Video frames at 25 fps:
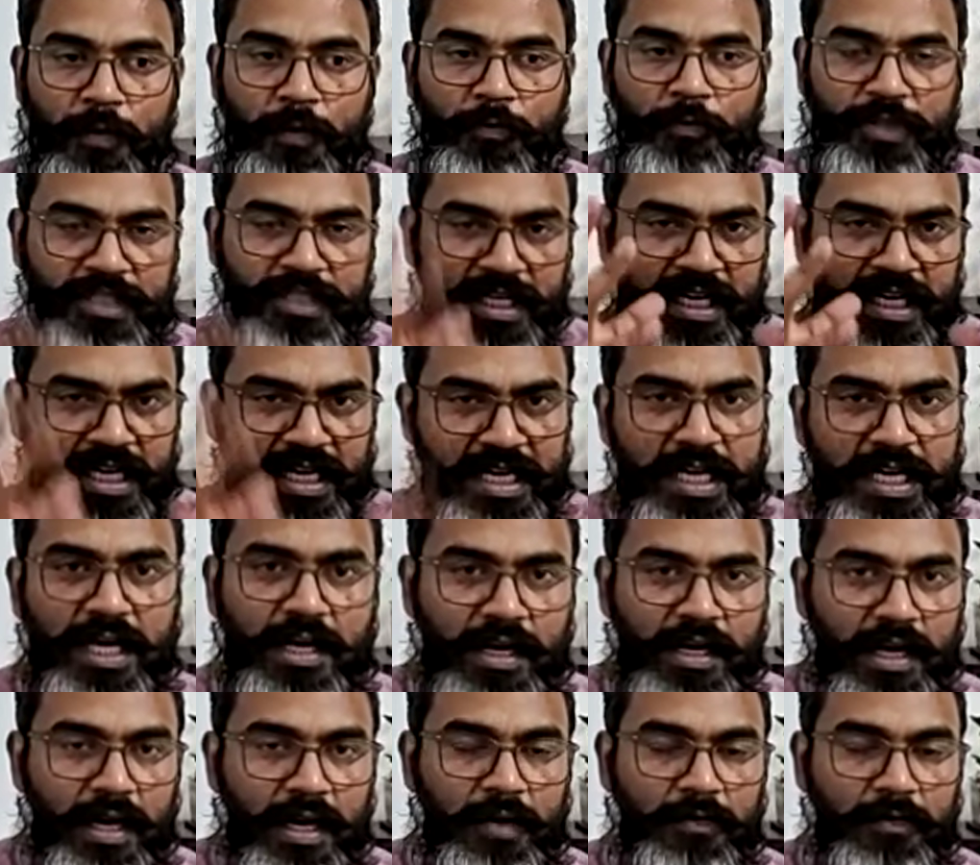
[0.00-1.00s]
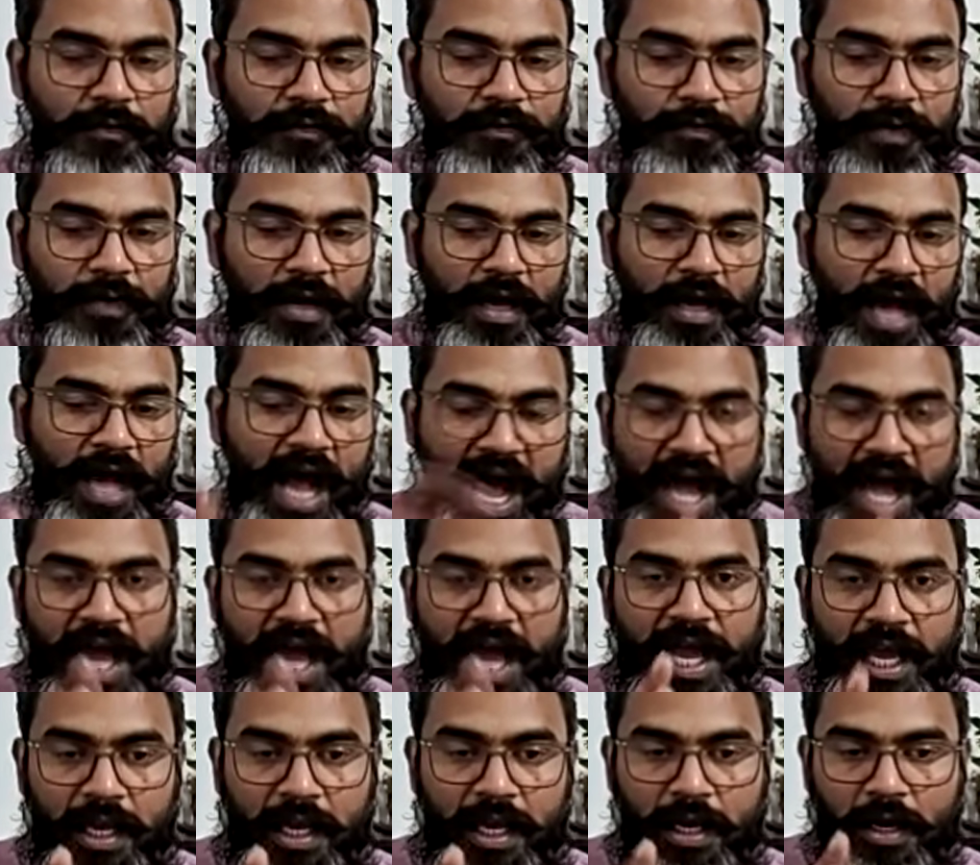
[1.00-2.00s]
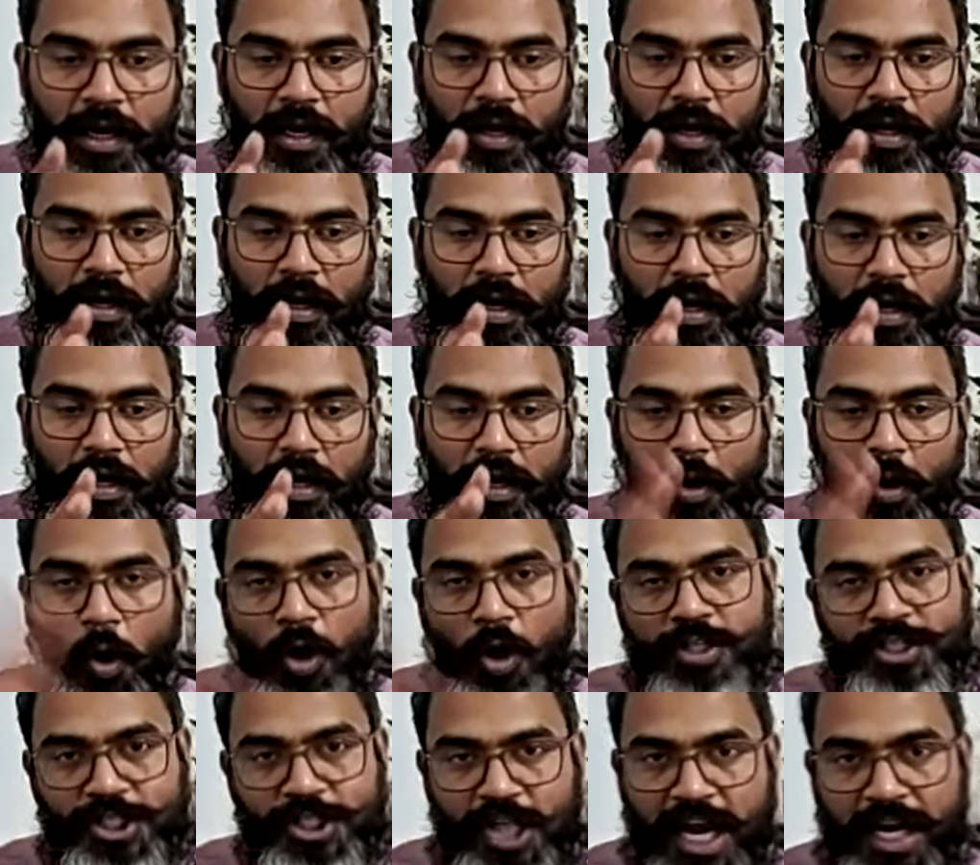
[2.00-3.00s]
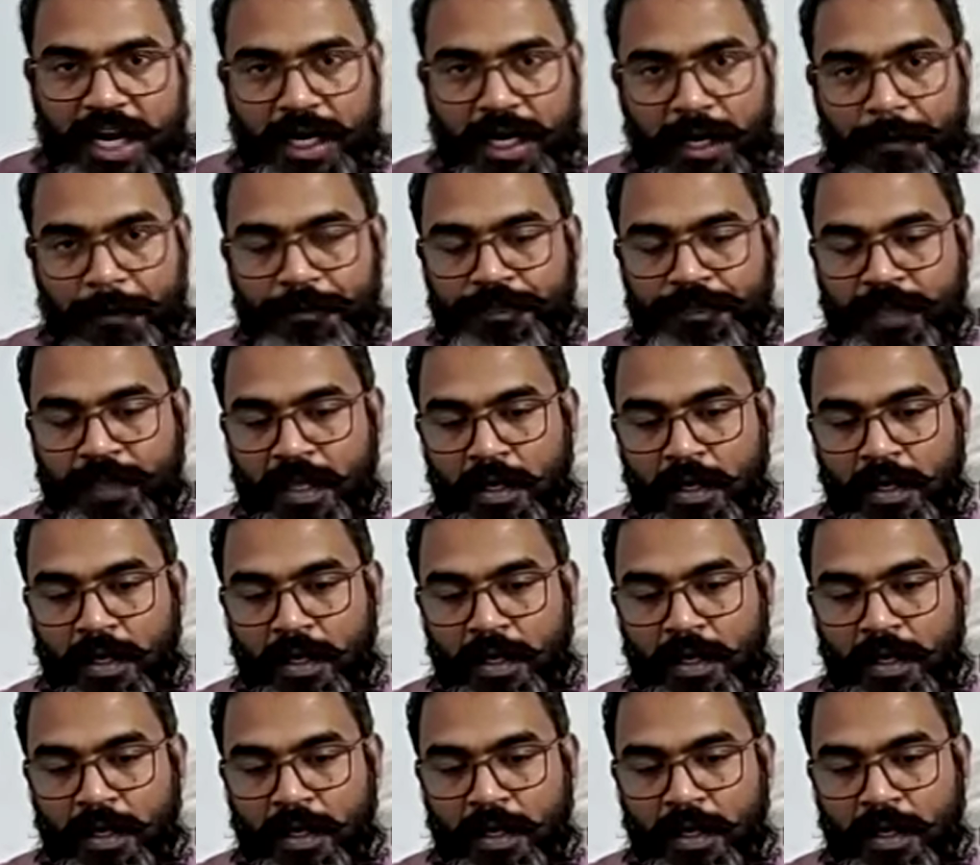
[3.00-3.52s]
with a clear eye on China.